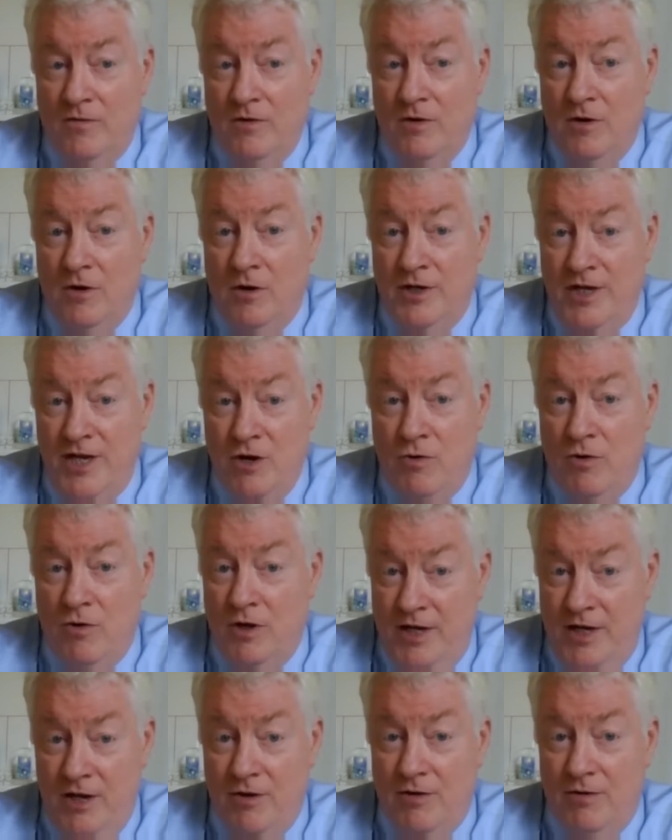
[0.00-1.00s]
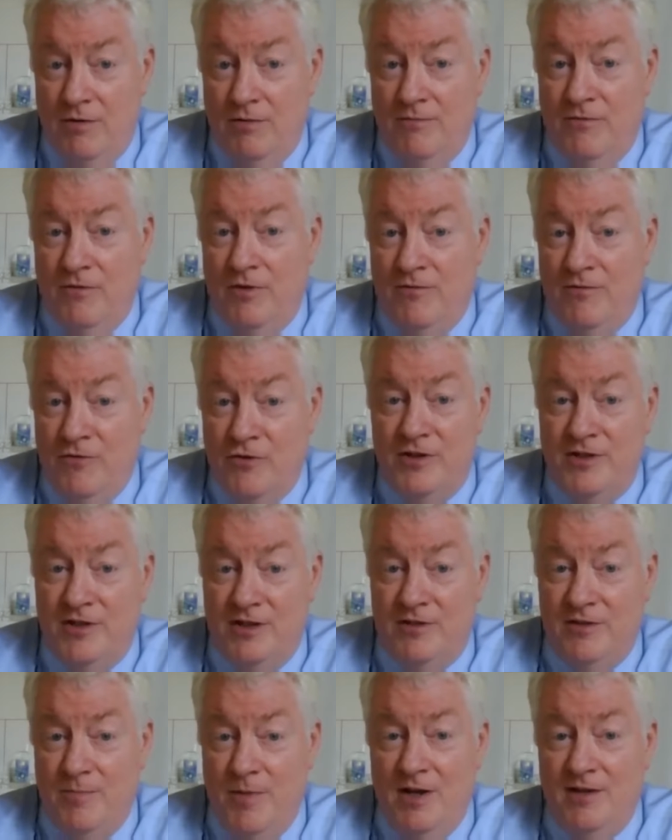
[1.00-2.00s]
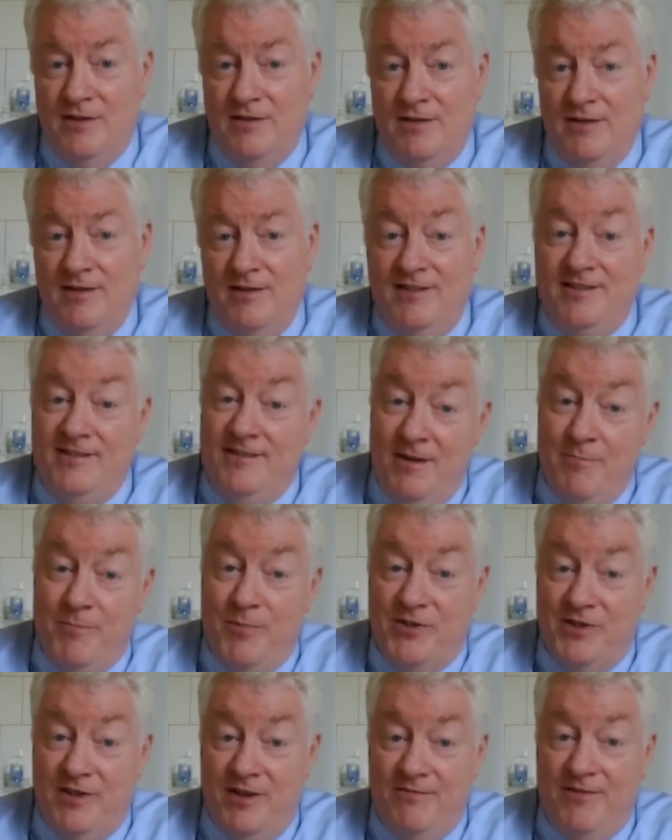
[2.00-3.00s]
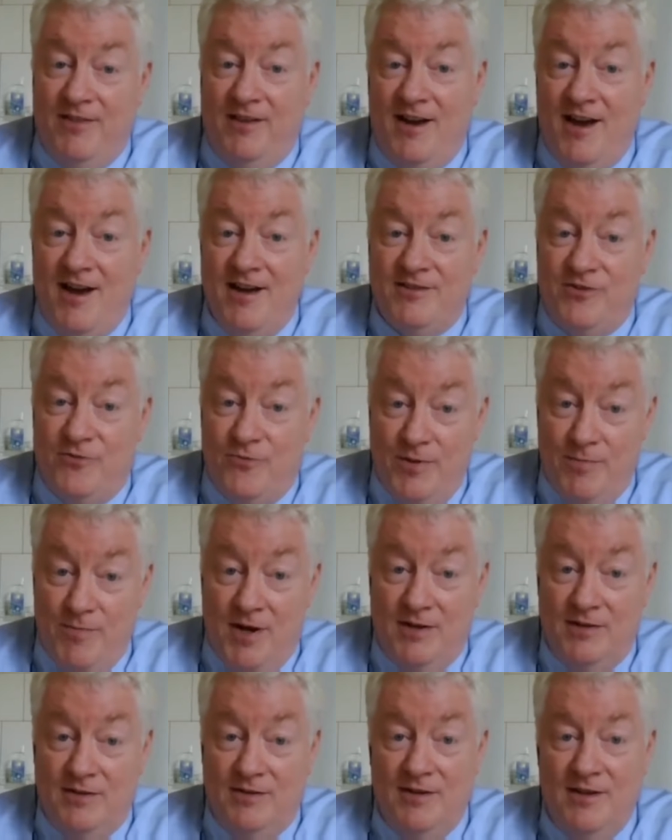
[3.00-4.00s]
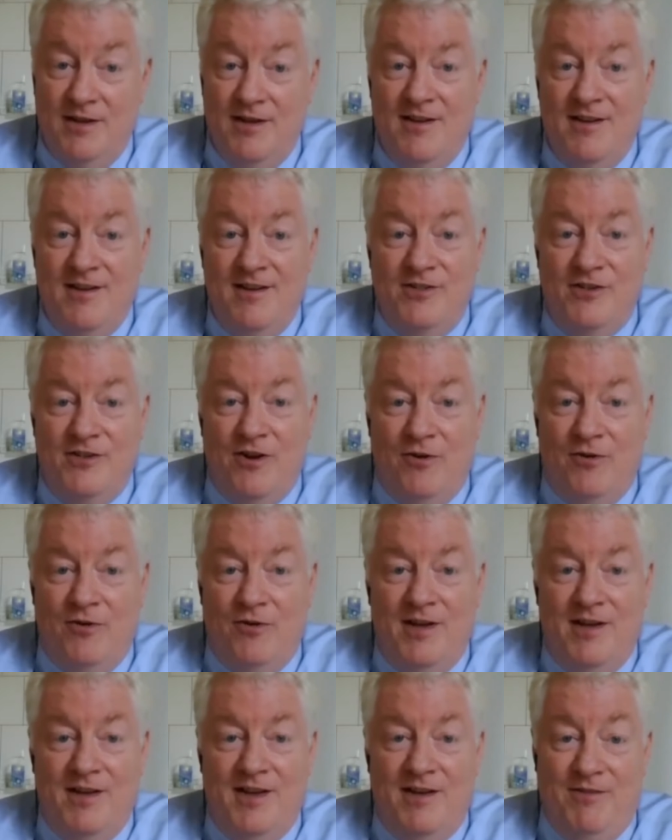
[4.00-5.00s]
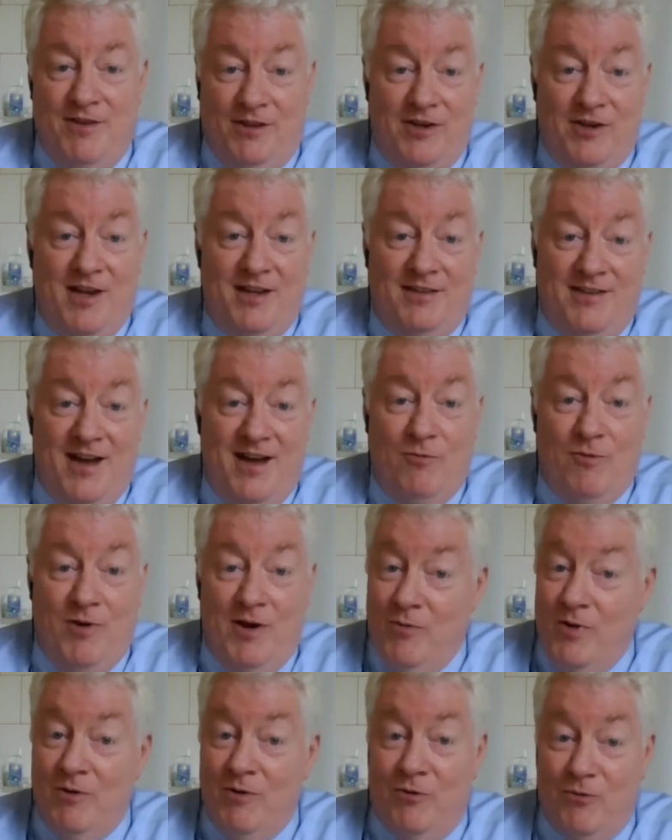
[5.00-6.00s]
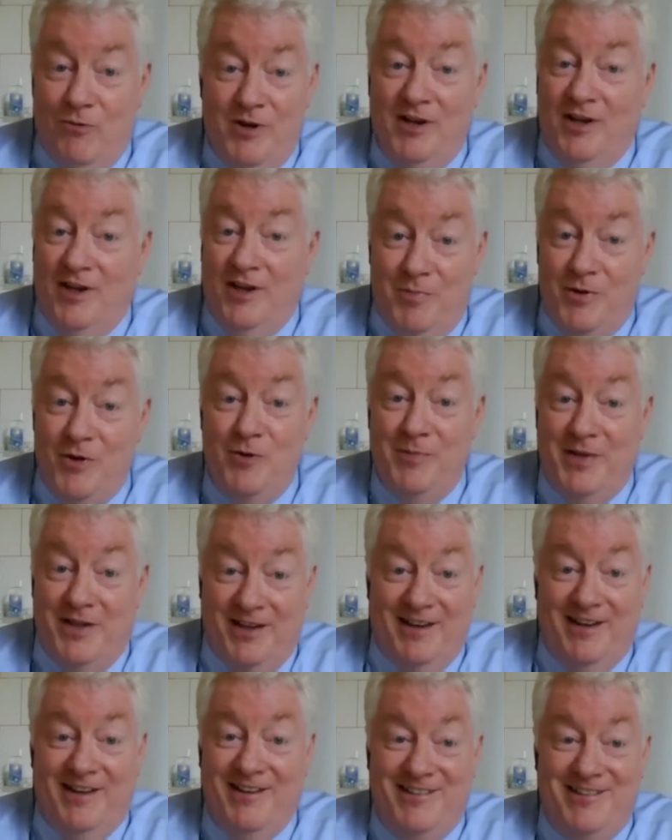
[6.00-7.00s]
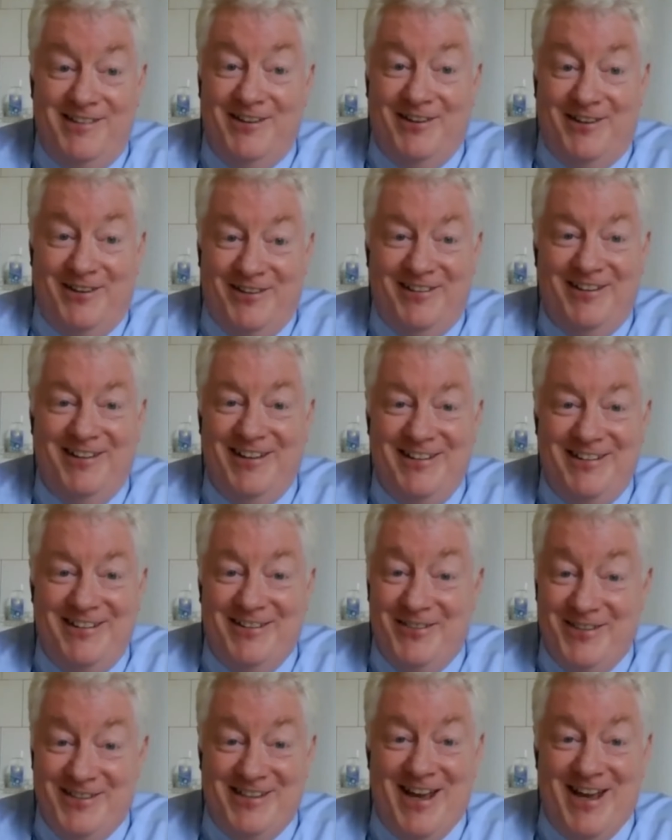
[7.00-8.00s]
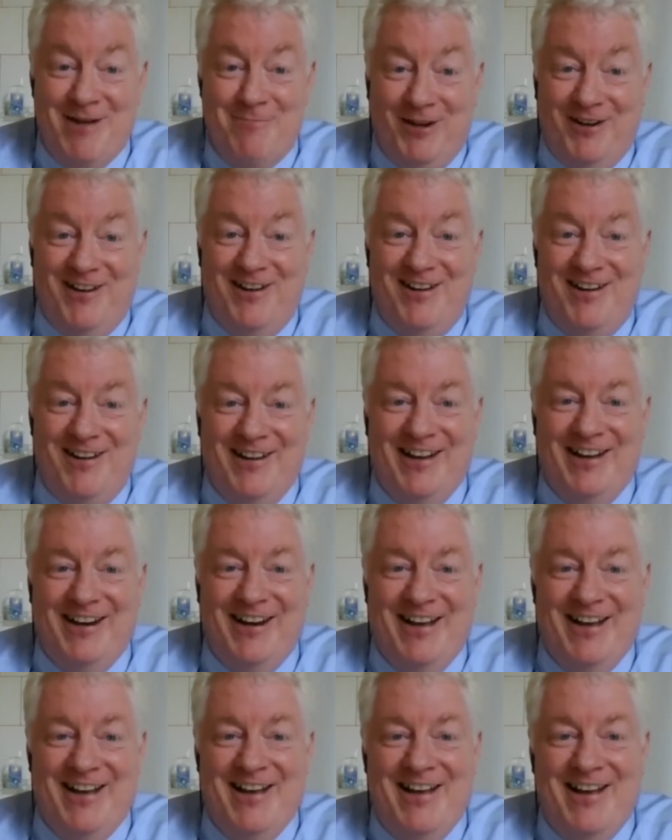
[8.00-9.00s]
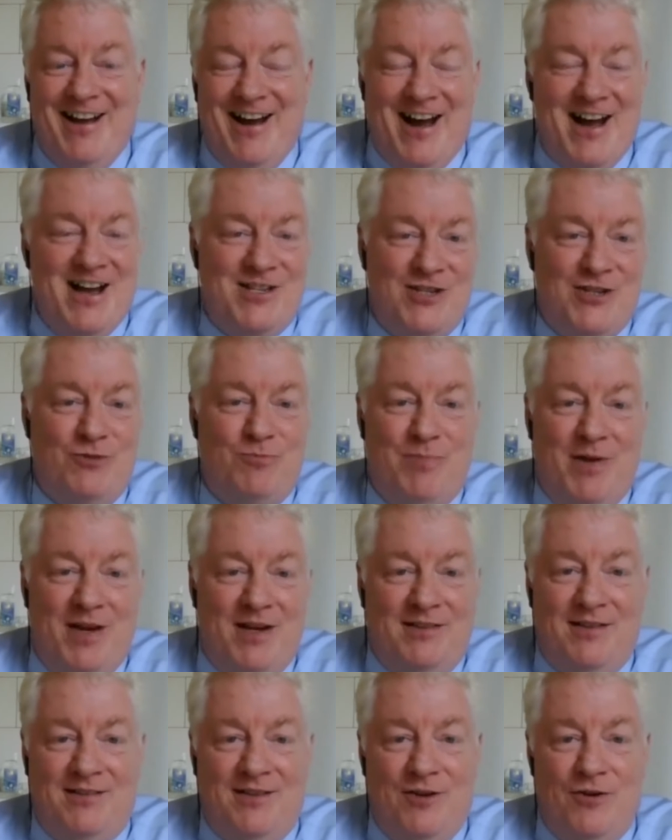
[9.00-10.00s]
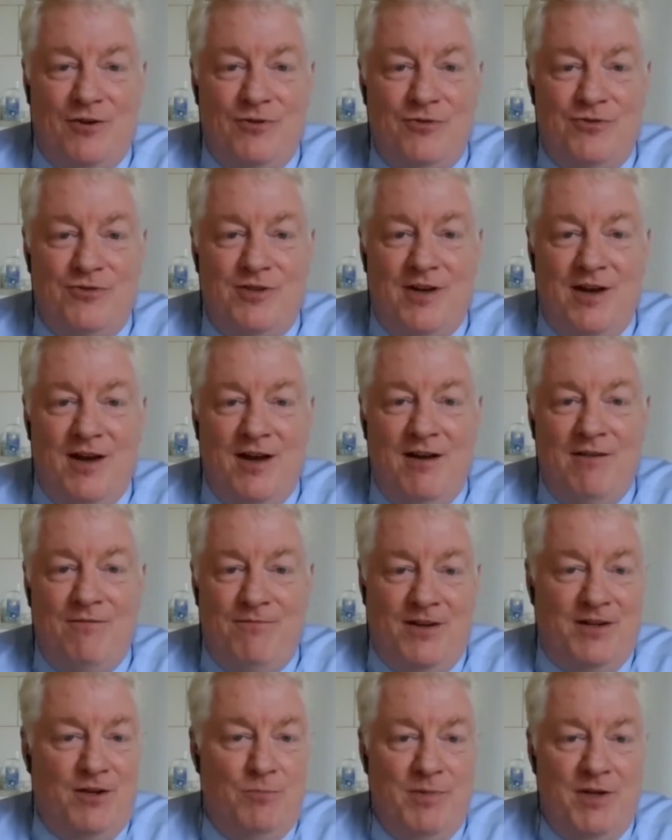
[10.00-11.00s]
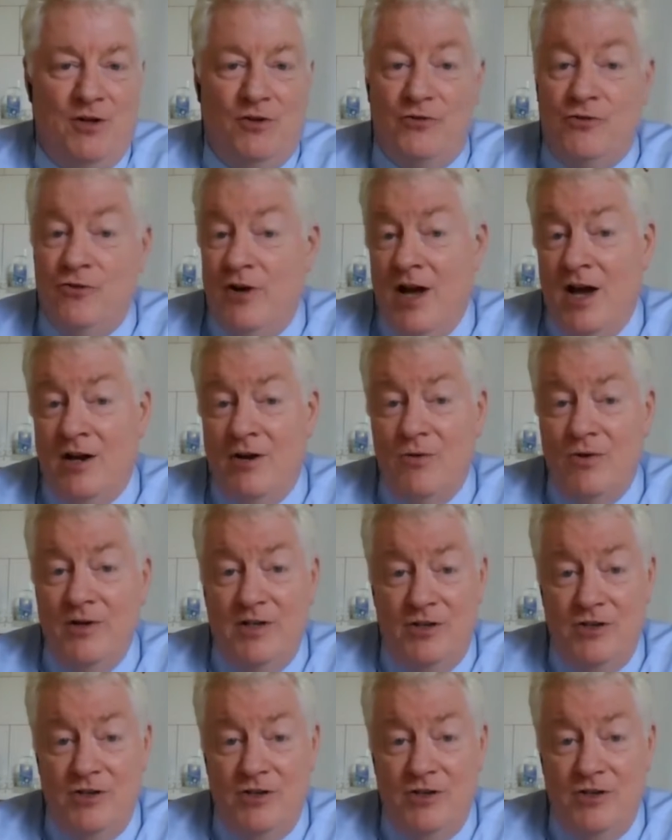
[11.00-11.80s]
on year for the first 6 months. It's 10% for the last 3 months. So if you look at it that way, we were really booming until this came along. And I suspect that those fundamentals are not going to